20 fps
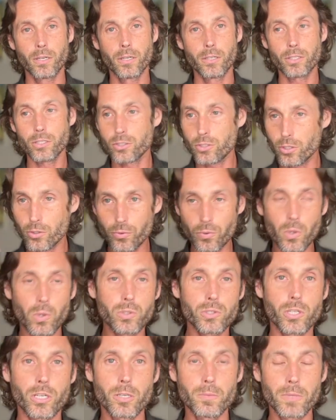These are the
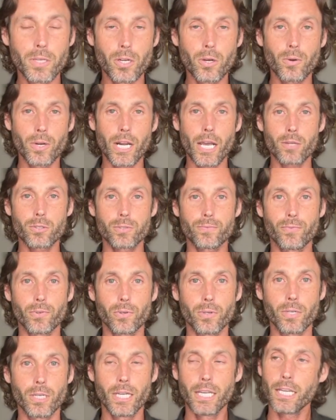roles you're going to be going out
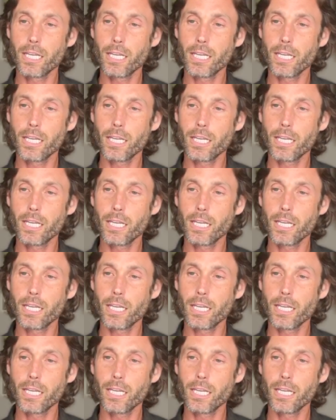for.